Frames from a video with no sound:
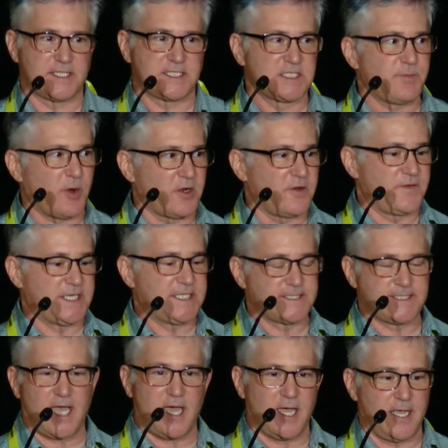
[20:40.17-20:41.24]
This is part of the
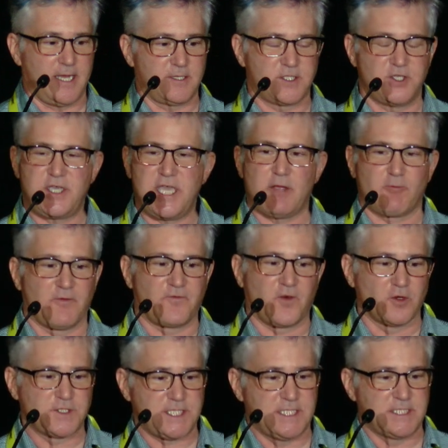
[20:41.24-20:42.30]
design. So you can't
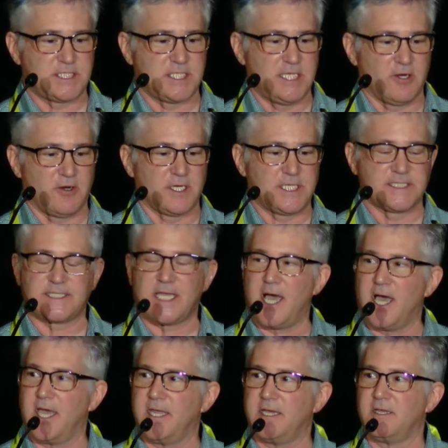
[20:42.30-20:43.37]
reverse engineer a
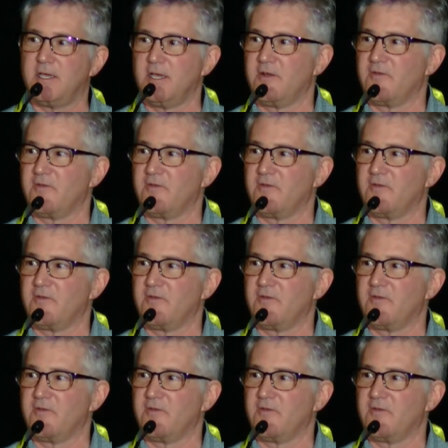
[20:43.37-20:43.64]
design